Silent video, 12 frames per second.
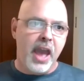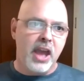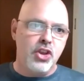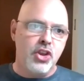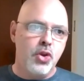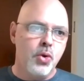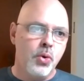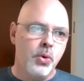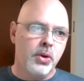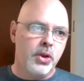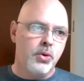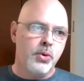and
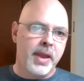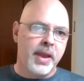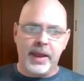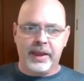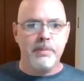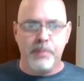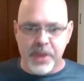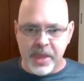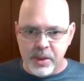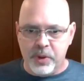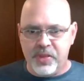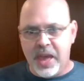you can't
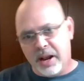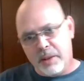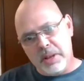compete with that.